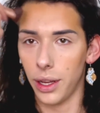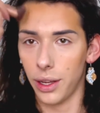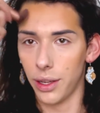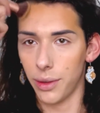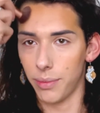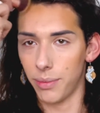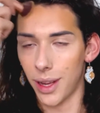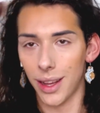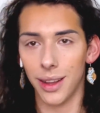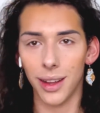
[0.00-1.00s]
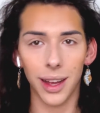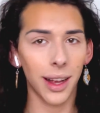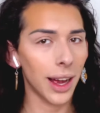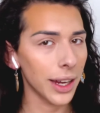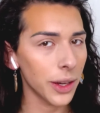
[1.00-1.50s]

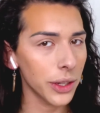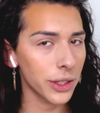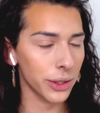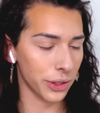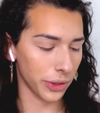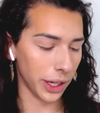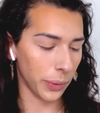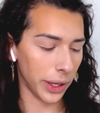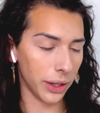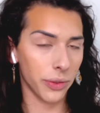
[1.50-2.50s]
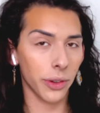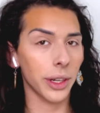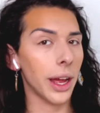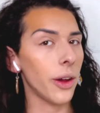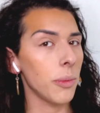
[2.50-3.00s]
I know it looks really weird for
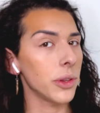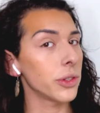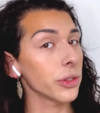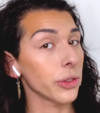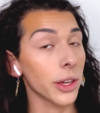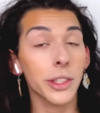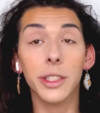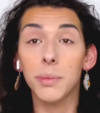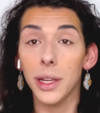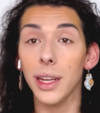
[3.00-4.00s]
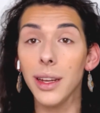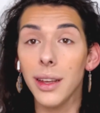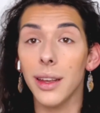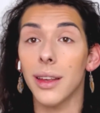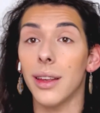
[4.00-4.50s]
now, but trust me,